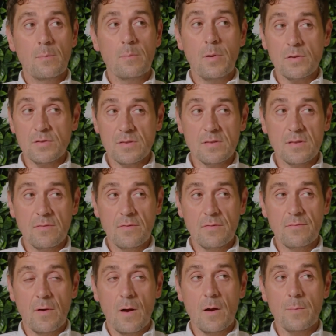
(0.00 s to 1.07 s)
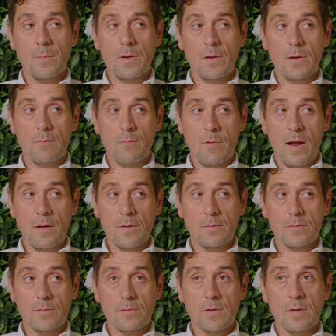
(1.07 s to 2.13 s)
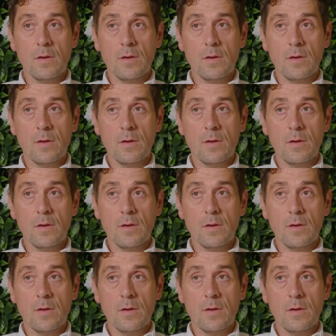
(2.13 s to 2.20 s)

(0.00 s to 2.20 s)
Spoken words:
positive environment around